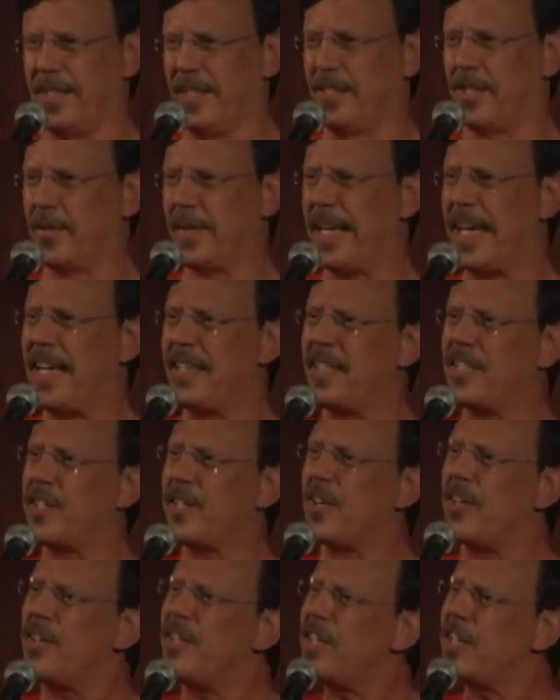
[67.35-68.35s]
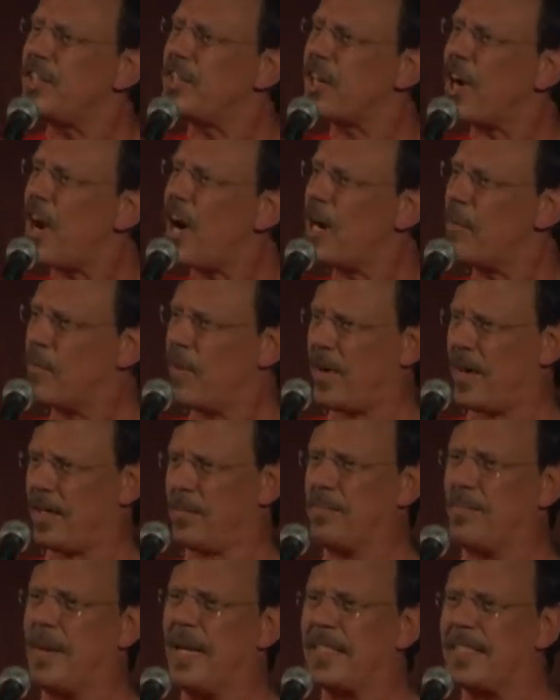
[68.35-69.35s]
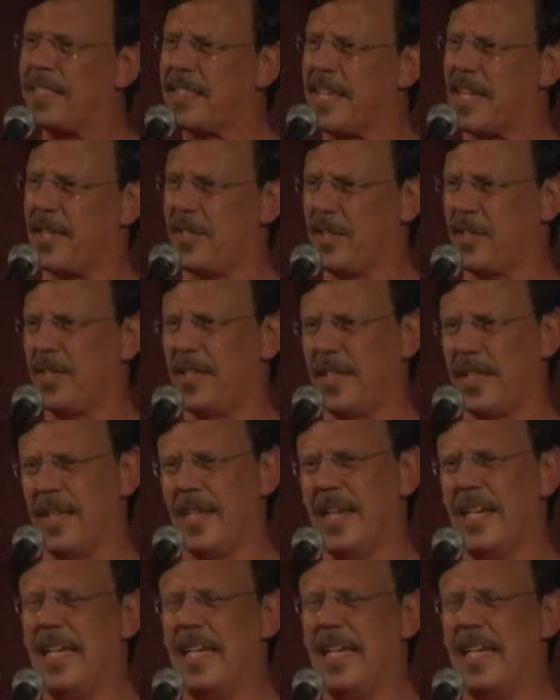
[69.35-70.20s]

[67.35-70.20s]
so I had to turn the charm on best I could.